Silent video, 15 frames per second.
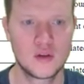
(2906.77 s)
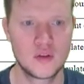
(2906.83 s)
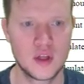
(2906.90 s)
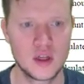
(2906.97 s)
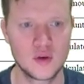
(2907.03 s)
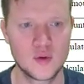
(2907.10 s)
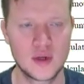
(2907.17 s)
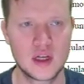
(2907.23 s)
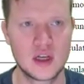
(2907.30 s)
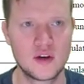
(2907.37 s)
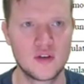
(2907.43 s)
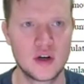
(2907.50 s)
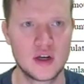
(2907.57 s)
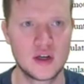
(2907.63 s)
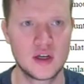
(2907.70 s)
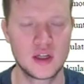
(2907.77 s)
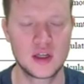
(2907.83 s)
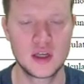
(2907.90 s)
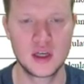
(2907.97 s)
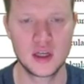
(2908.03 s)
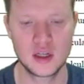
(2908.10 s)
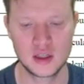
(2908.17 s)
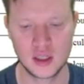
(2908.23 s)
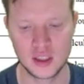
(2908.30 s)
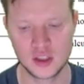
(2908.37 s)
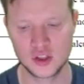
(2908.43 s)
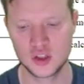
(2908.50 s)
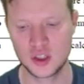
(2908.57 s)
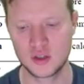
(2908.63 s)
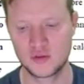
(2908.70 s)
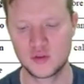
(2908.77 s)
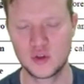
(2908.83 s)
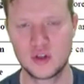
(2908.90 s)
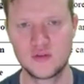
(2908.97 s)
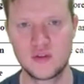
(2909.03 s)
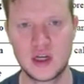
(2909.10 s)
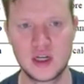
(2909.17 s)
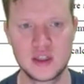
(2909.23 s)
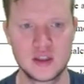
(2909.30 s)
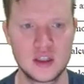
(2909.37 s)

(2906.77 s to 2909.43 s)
then quickly run it again let's check for invalid